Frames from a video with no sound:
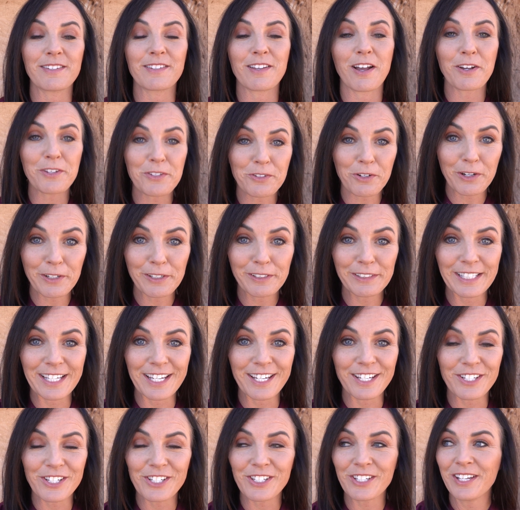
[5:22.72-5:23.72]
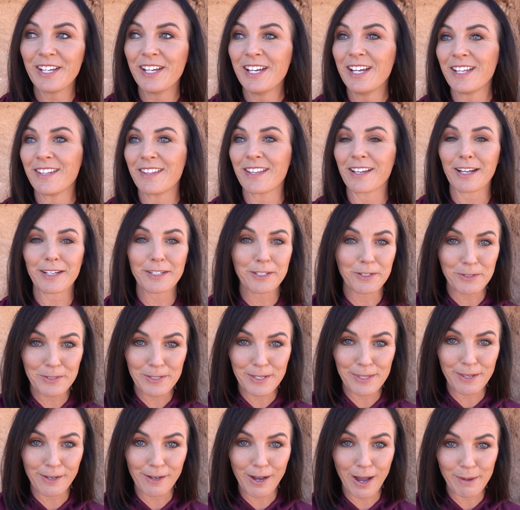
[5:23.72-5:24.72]
as long as they're on a leash. They got to go
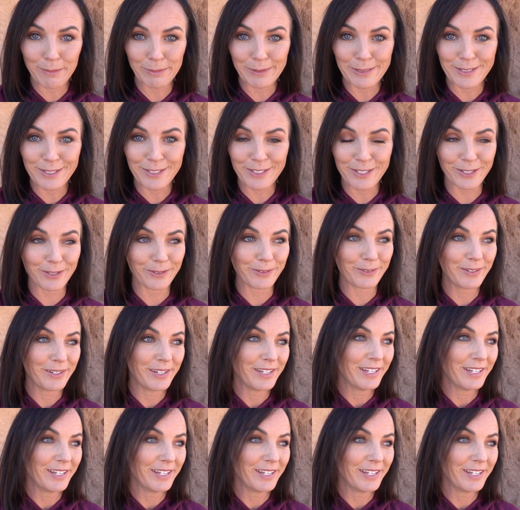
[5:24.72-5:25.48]
see the goblins too.